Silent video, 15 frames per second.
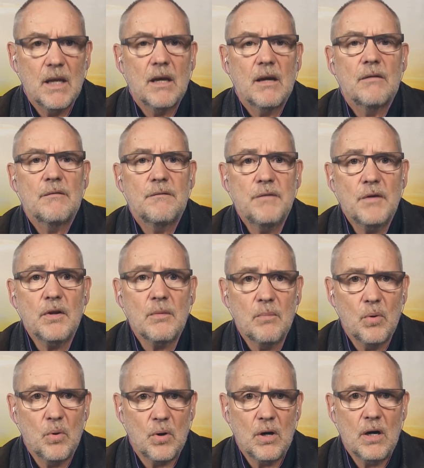
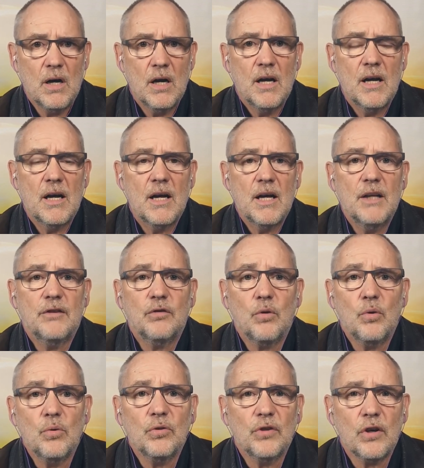Furthermore, it's
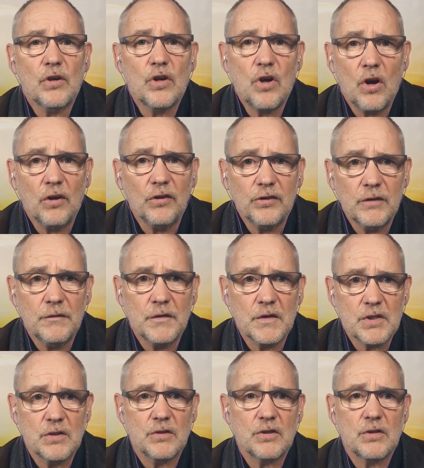also cost
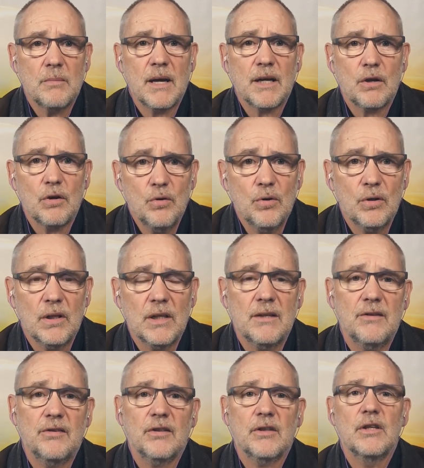efficient to make early
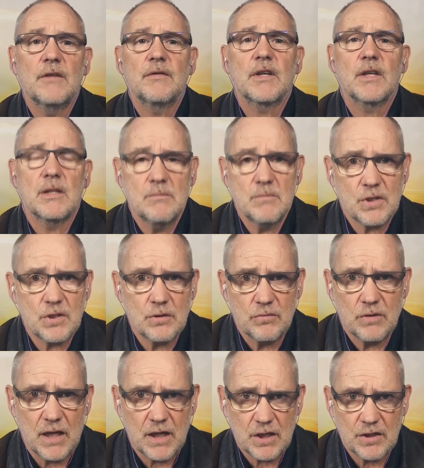and significant emission
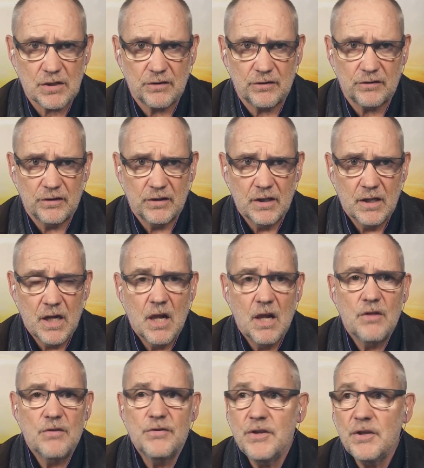reductions.
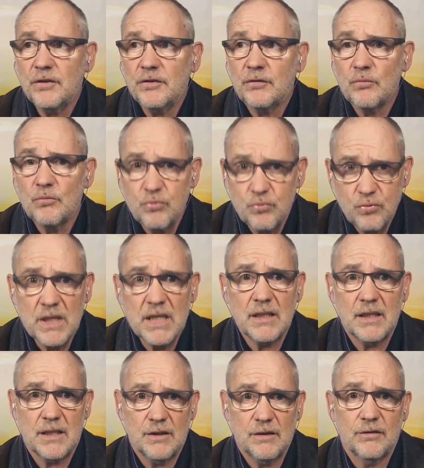This
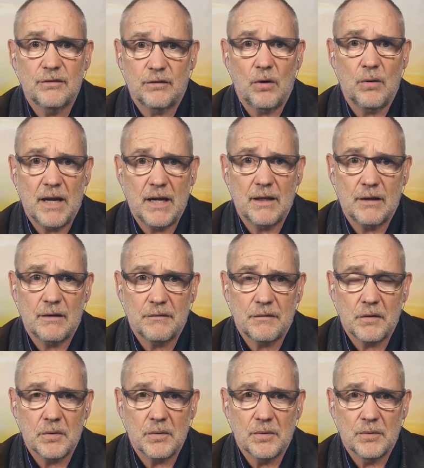really is low-hanging
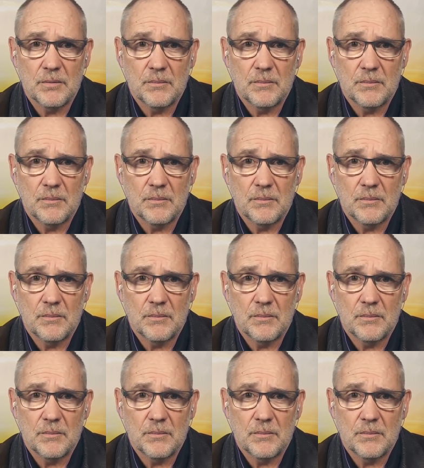fruit.